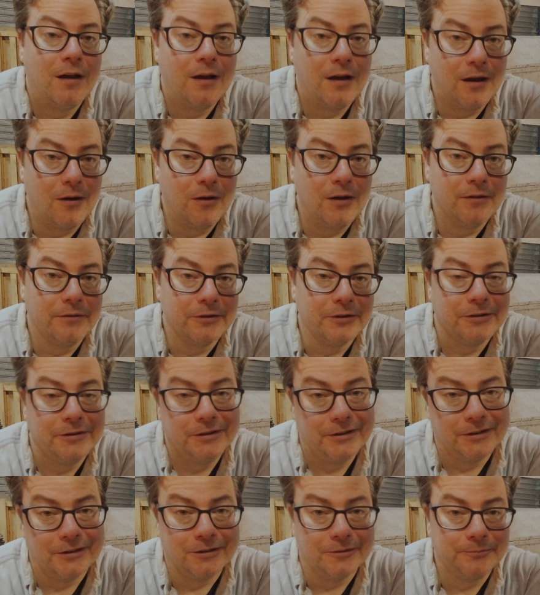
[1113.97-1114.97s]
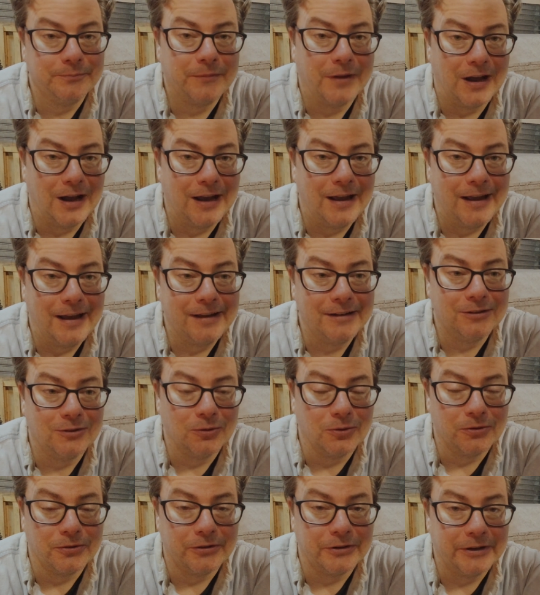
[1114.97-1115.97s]
However, I hadn't
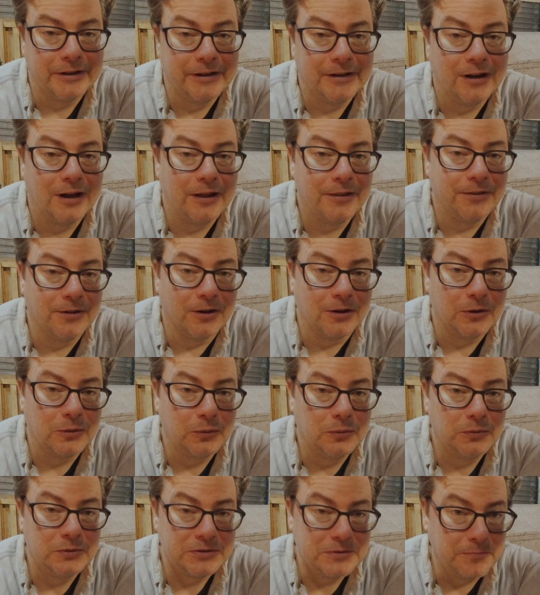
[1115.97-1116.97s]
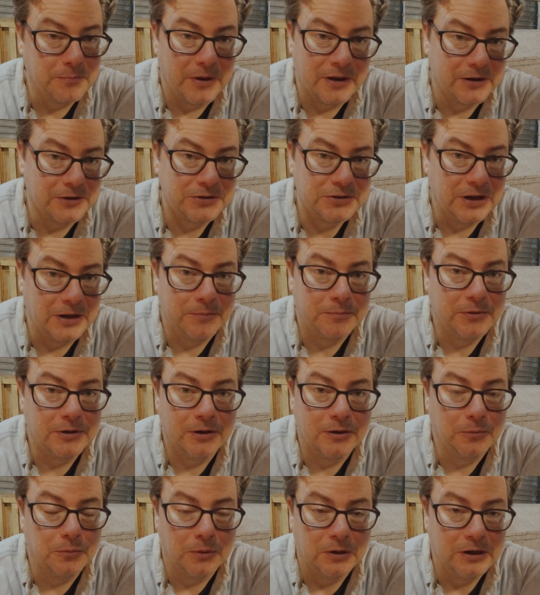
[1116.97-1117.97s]
ordered it. I thought it was in better shape
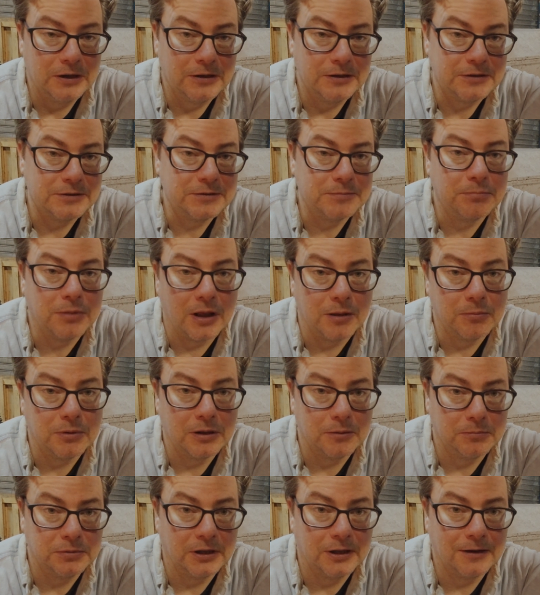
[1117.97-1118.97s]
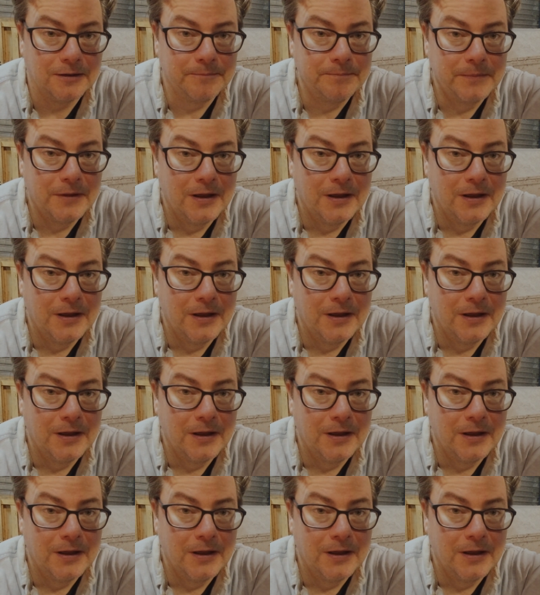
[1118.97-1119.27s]
than it was, blah, blah, blah.